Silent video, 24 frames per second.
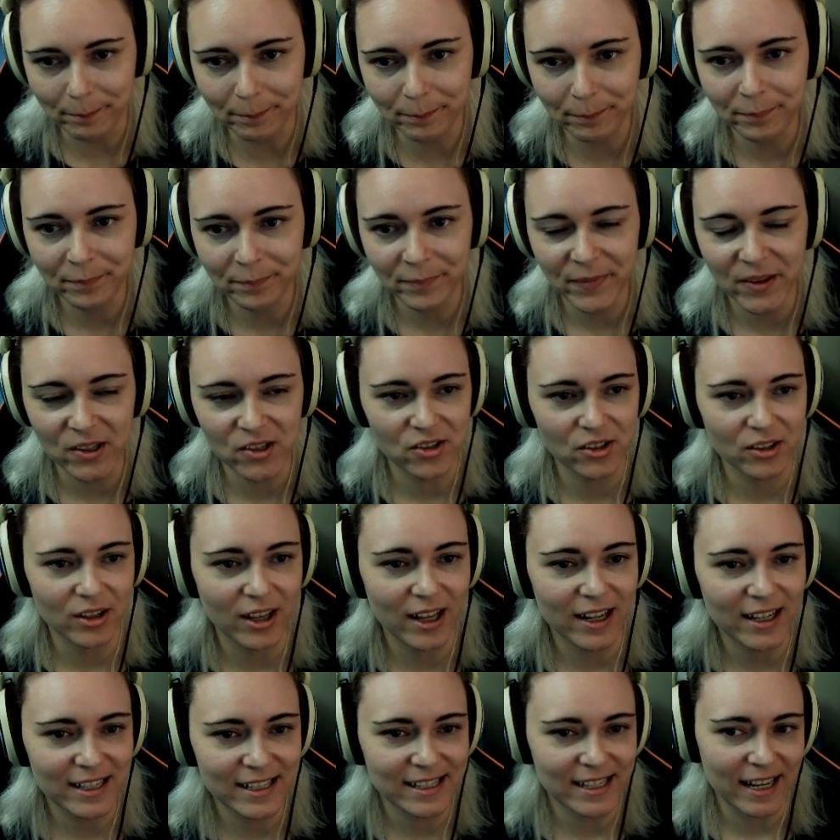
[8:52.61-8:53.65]
there's a
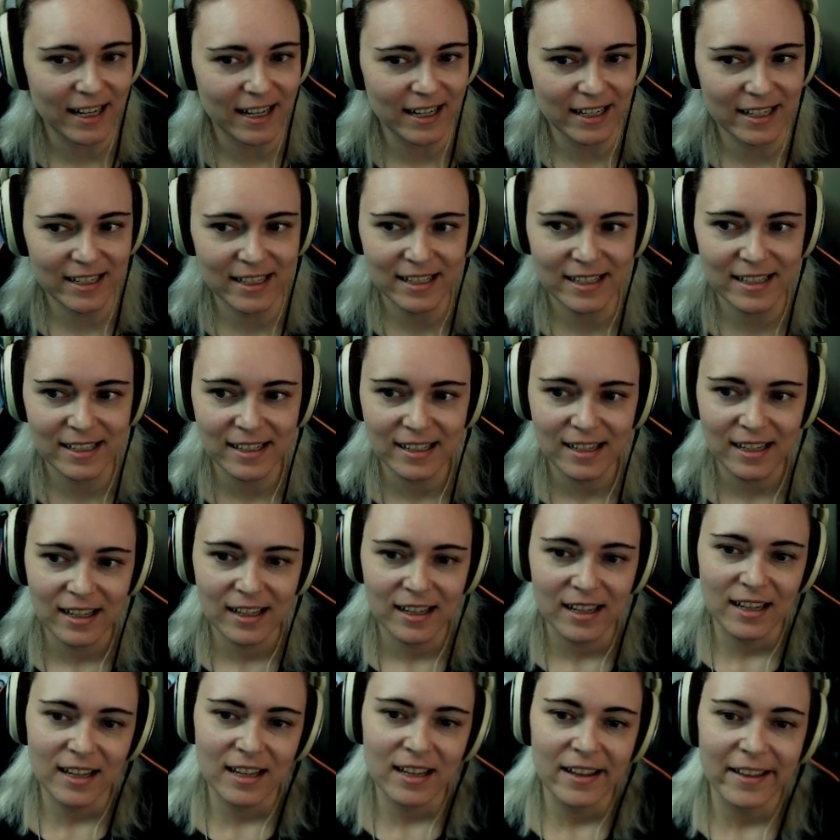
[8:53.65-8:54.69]
lot of settings.
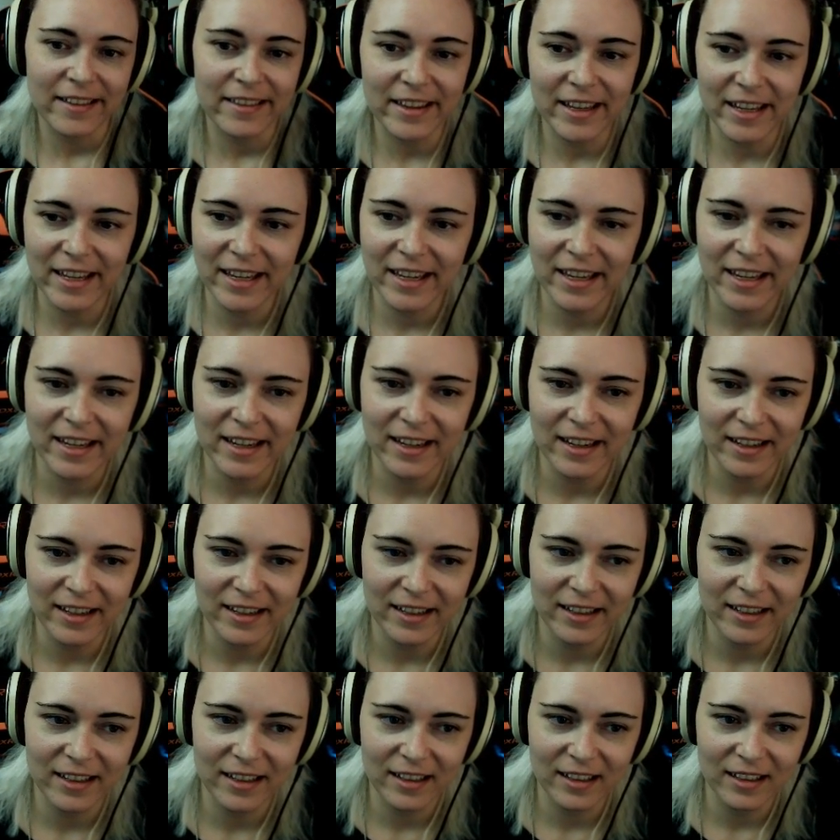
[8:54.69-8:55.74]
The
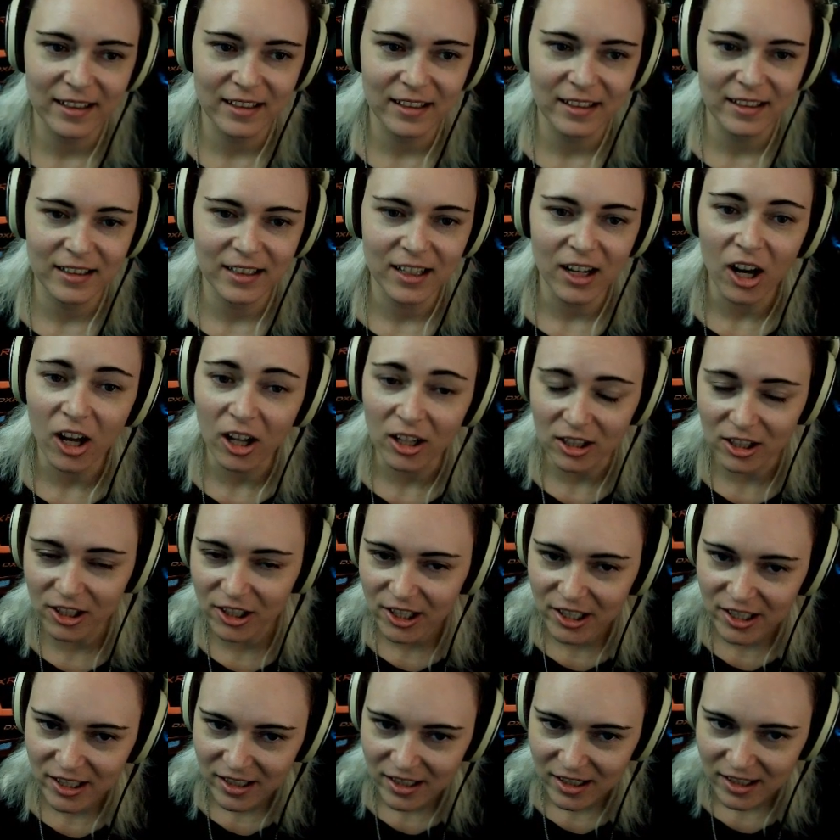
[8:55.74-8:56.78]

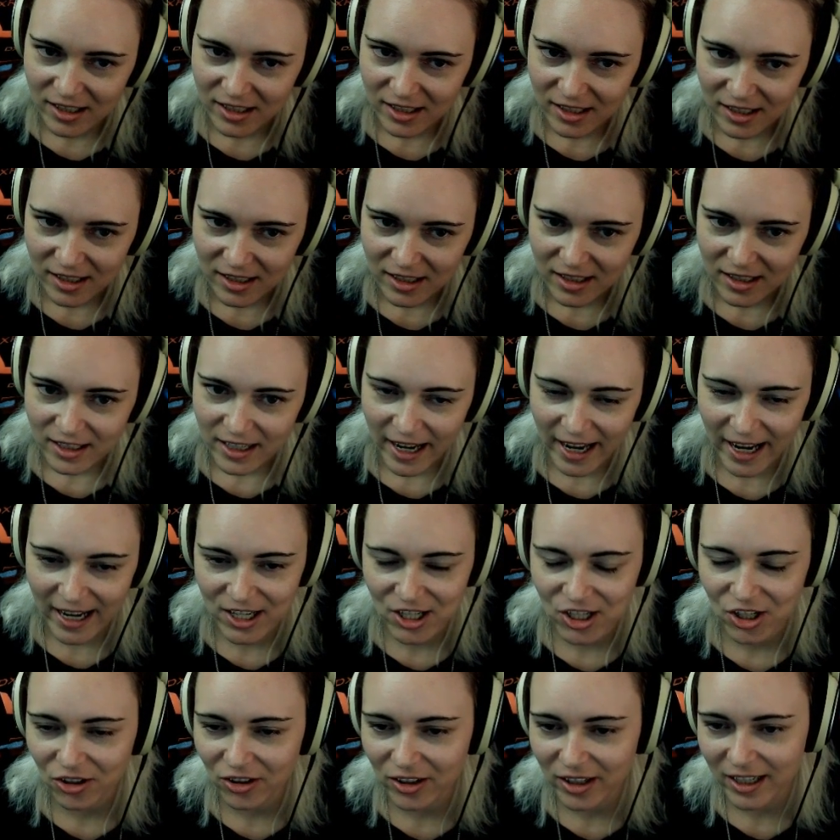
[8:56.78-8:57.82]
color,
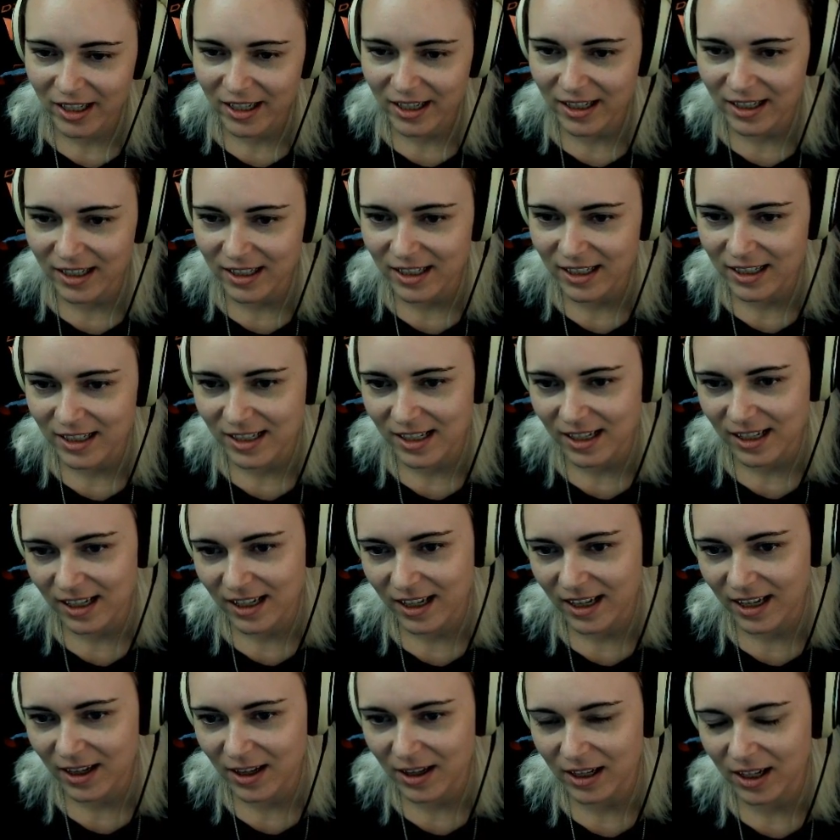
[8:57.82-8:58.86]
actually,
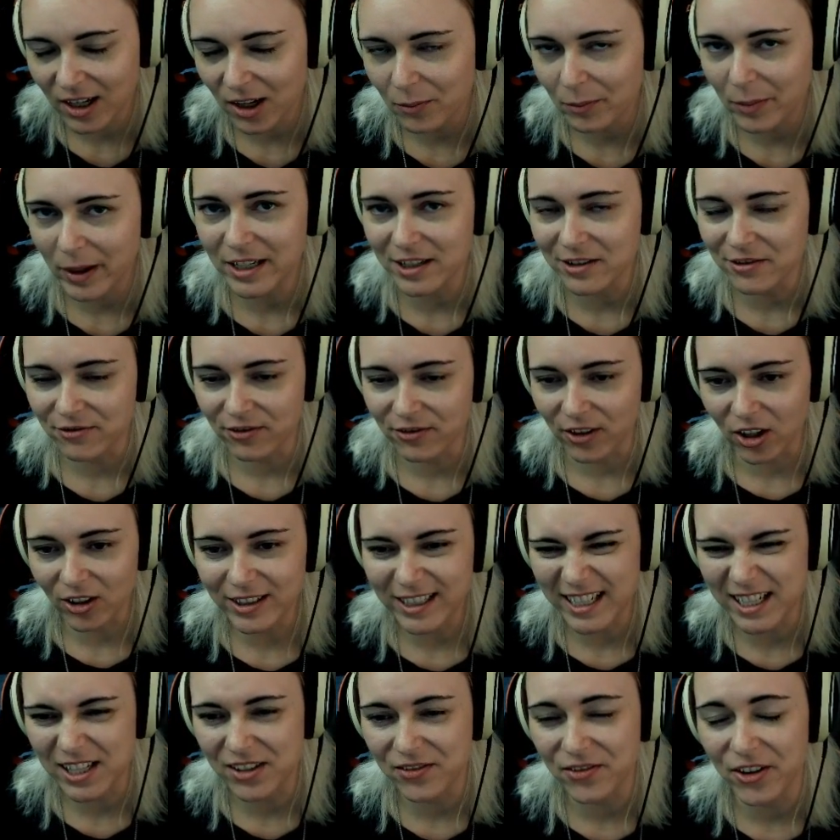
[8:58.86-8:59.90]
by default,
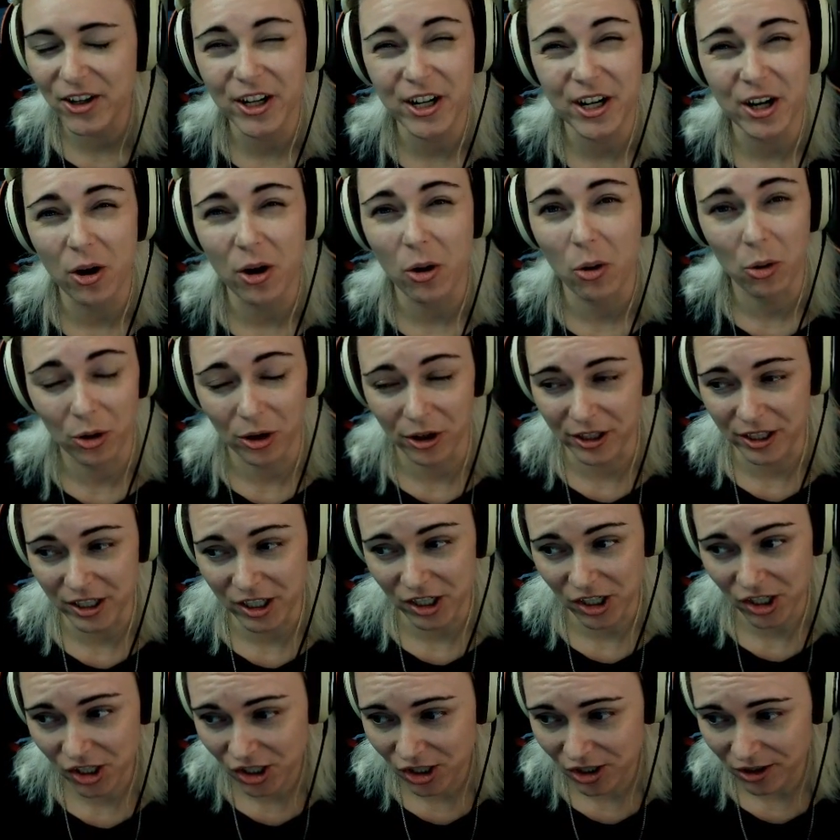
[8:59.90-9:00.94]
it's very
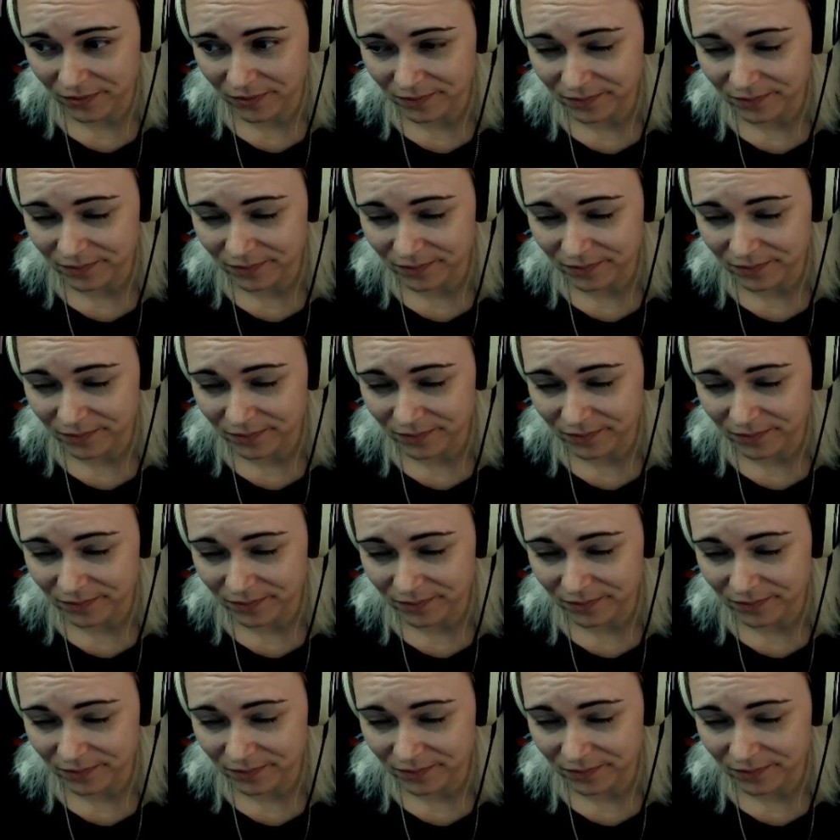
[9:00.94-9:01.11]
orange.